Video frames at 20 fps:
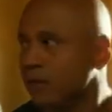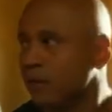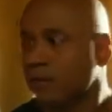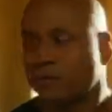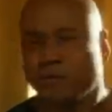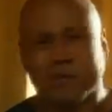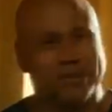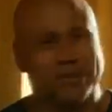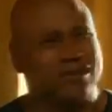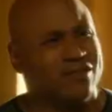
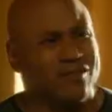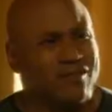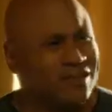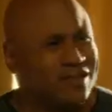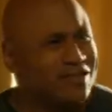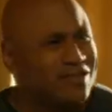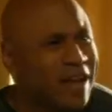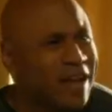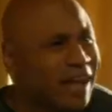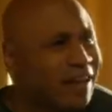But
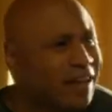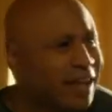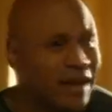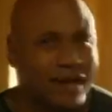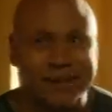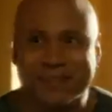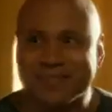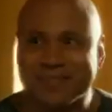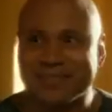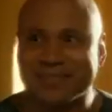you're not
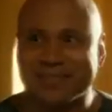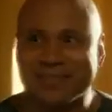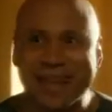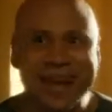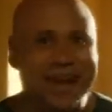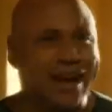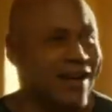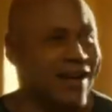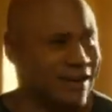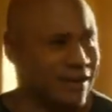ahead, it's a
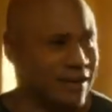tie.